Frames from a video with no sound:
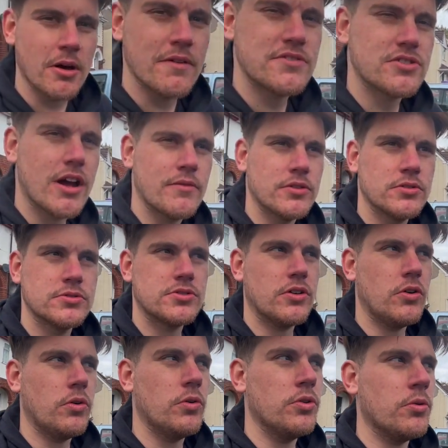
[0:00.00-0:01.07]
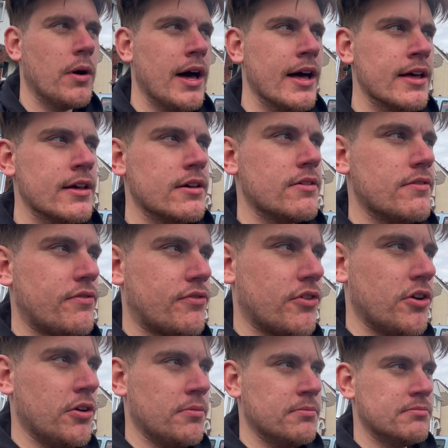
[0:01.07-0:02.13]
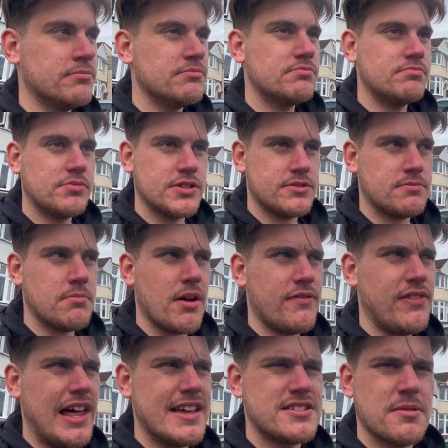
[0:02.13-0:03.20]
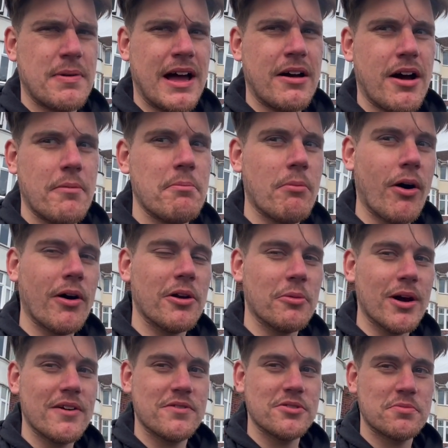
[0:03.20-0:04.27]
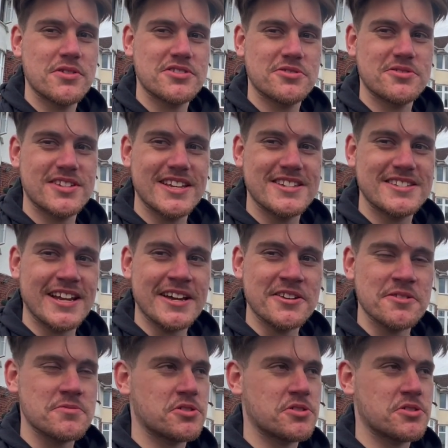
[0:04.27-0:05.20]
I've travelled all the way from because my flat is about a mile away from the Bristol City Stadium.